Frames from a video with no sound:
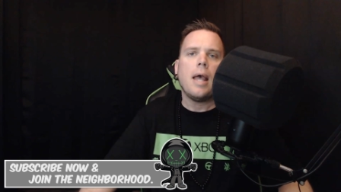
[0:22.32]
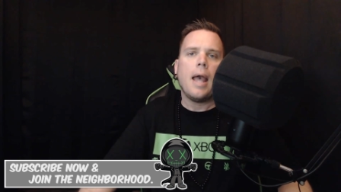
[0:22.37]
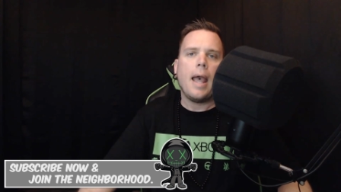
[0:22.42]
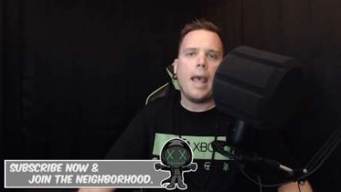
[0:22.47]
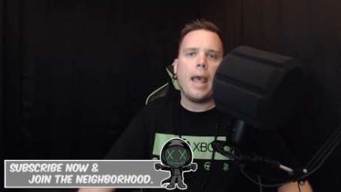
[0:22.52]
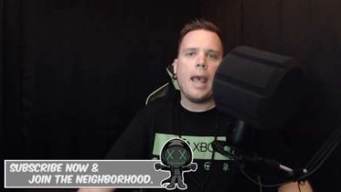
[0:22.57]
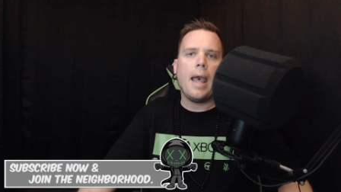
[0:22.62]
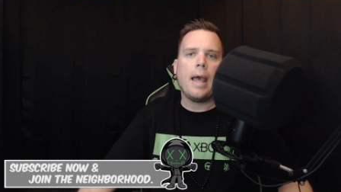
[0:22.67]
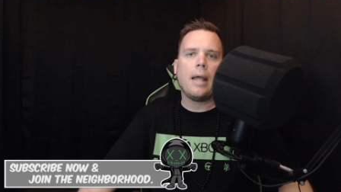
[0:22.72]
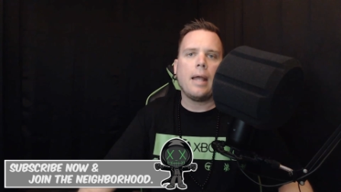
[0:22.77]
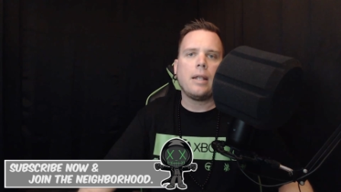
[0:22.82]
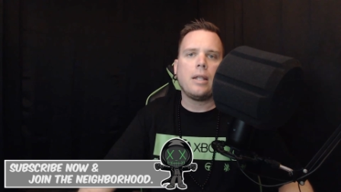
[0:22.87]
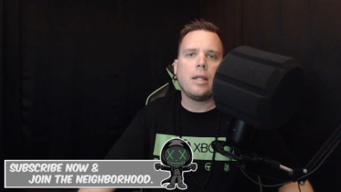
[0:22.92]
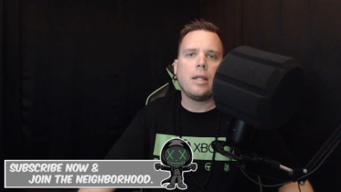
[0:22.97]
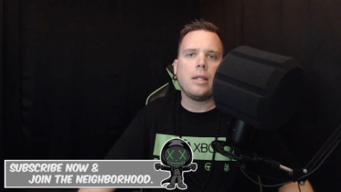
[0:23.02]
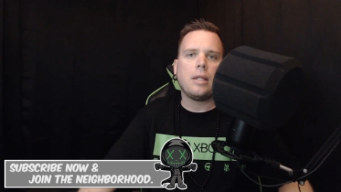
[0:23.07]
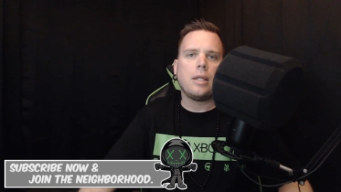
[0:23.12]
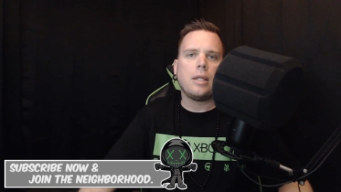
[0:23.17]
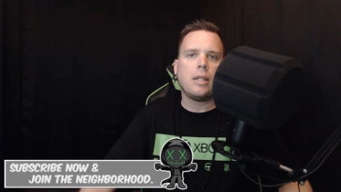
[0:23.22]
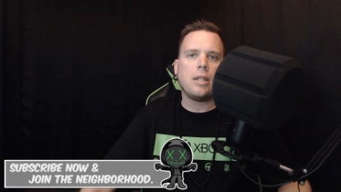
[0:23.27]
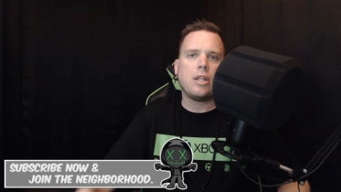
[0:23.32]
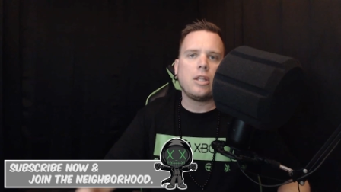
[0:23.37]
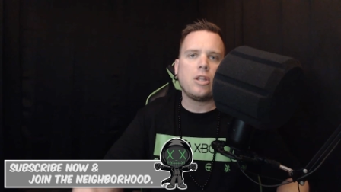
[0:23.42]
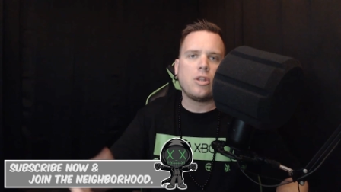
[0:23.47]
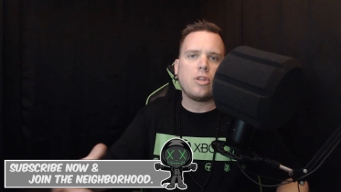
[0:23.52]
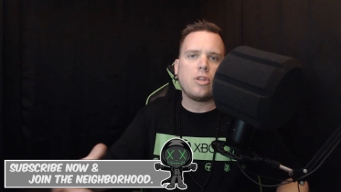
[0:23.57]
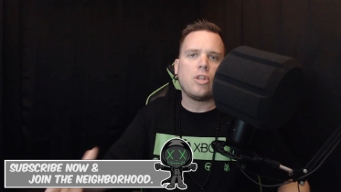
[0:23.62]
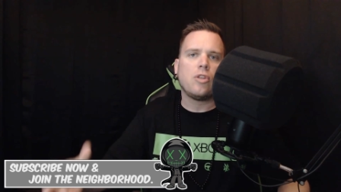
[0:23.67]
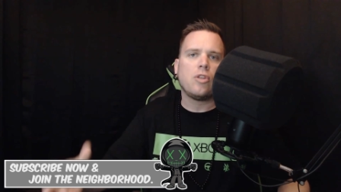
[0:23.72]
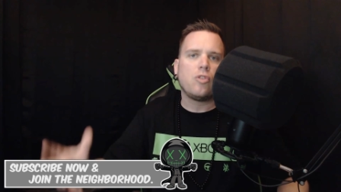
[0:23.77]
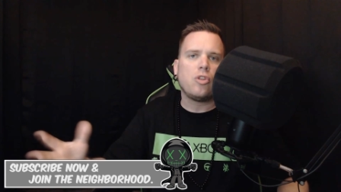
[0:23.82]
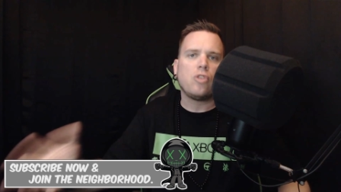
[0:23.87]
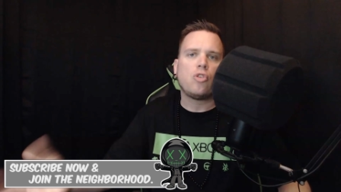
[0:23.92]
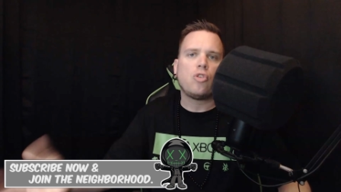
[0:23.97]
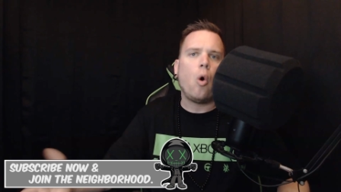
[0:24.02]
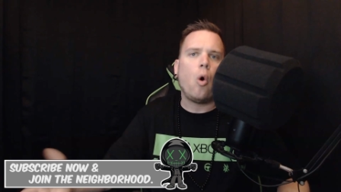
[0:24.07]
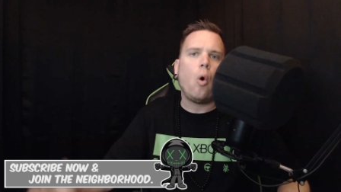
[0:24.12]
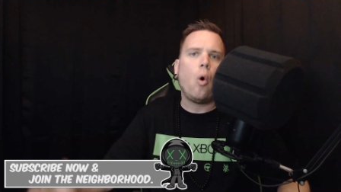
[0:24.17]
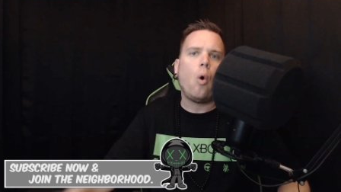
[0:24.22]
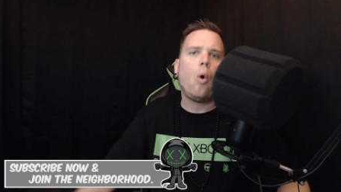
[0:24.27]
And the, this
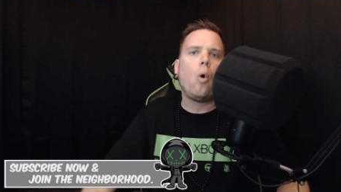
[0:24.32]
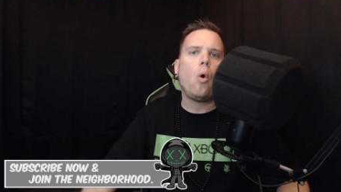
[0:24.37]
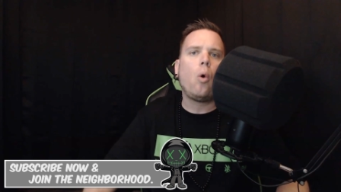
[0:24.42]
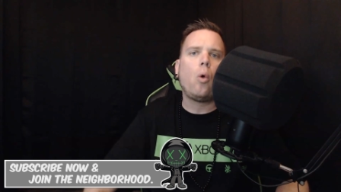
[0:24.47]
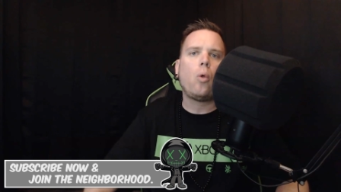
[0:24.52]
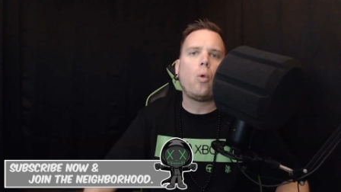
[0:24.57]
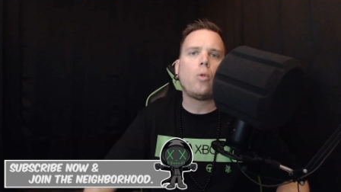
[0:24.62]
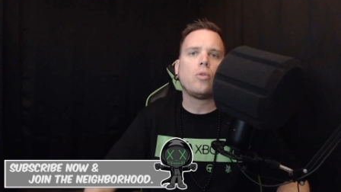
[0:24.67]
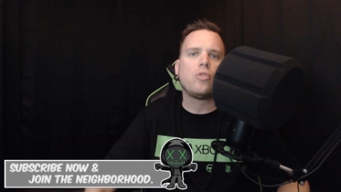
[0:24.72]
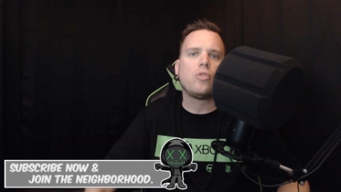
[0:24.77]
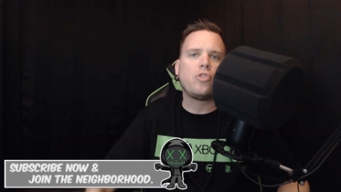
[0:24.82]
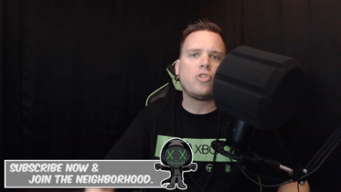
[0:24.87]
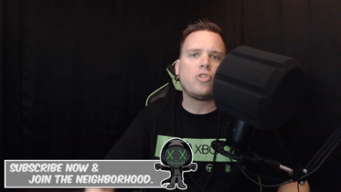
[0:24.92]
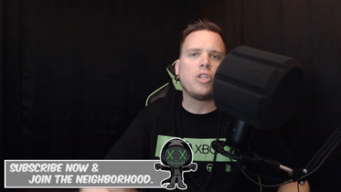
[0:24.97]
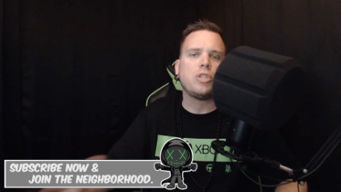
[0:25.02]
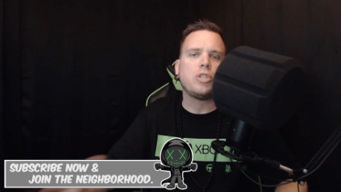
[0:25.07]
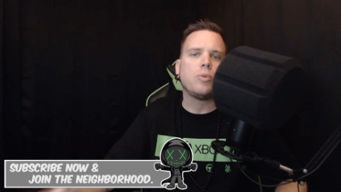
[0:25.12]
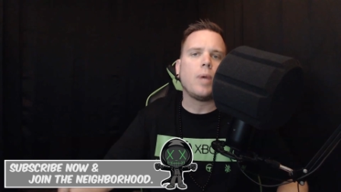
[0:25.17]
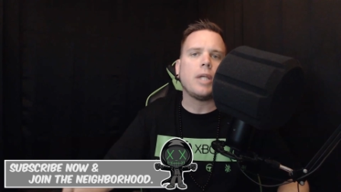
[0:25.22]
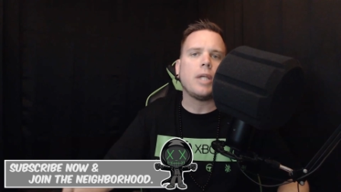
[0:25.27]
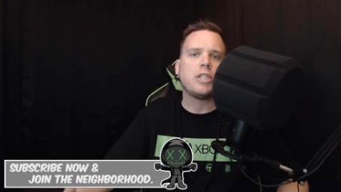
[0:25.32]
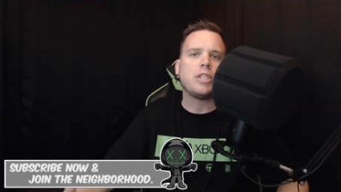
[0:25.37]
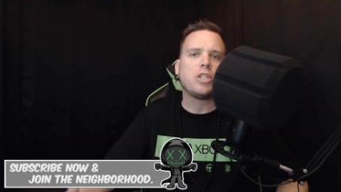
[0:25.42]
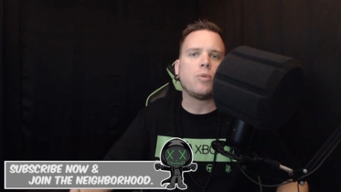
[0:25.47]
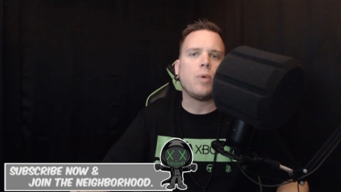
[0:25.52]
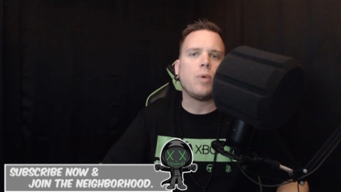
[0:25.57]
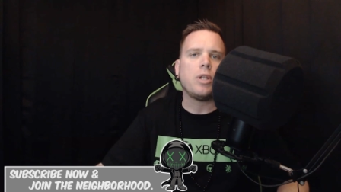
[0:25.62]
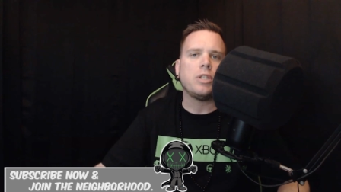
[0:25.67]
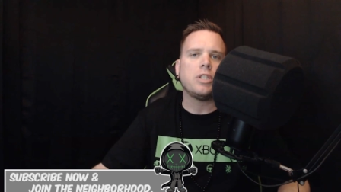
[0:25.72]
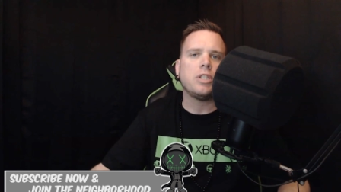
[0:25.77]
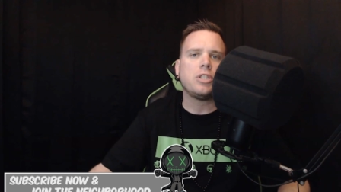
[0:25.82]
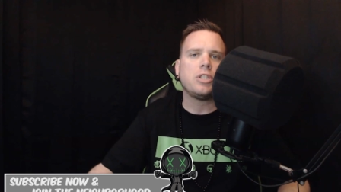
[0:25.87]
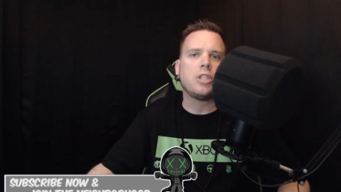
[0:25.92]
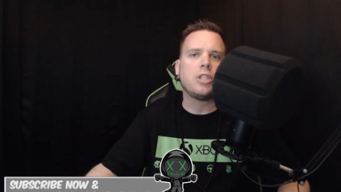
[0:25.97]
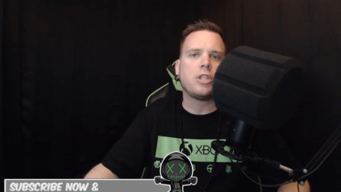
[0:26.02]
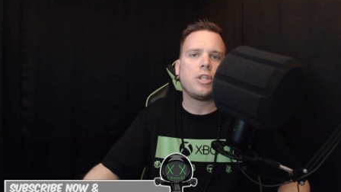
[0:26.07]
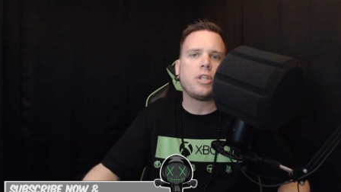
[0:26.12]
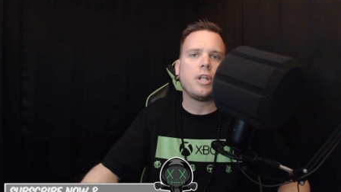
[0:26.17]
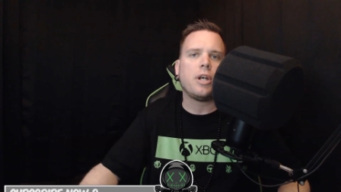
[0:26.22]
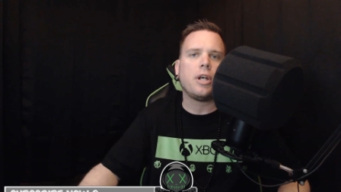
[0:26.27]
whole situation with
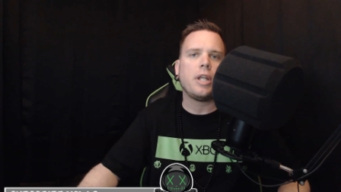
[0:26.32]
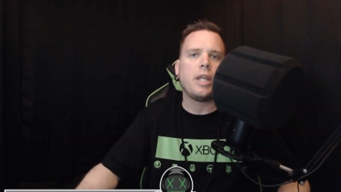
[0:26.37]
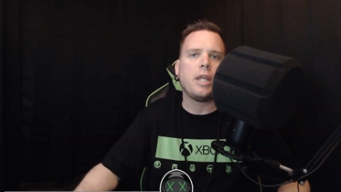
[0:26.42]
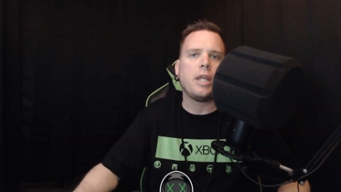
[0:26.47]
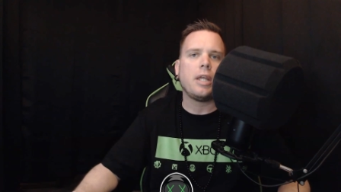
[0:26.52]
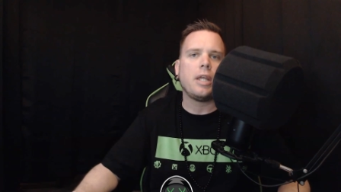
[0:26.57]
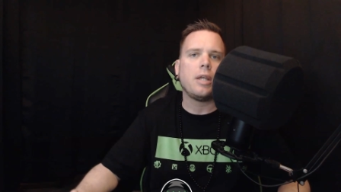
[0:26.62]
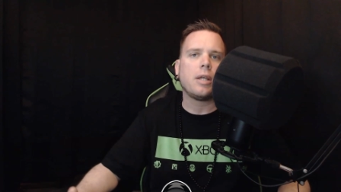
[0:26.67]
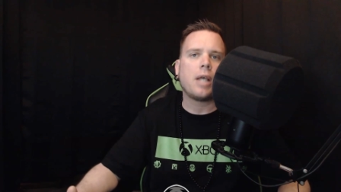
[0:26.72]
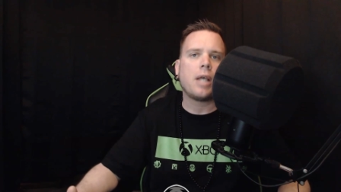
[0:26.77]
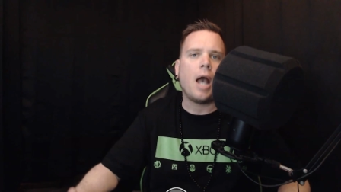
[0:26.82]
Ninja Theory